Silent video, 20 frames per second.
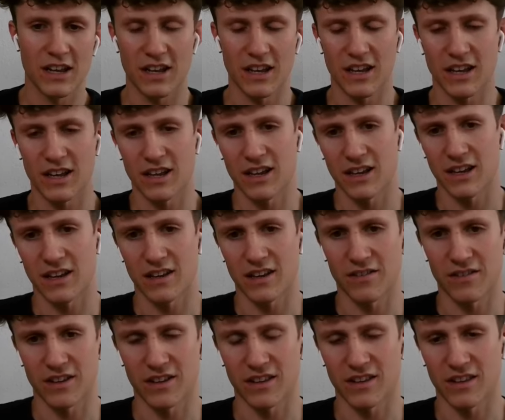uh
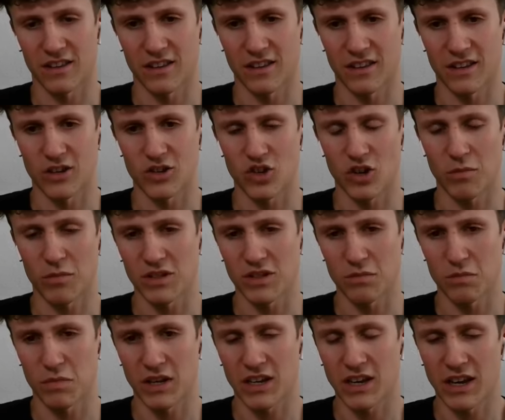in the German
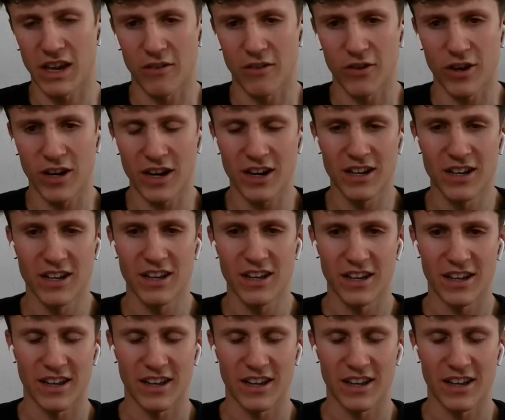speaking area,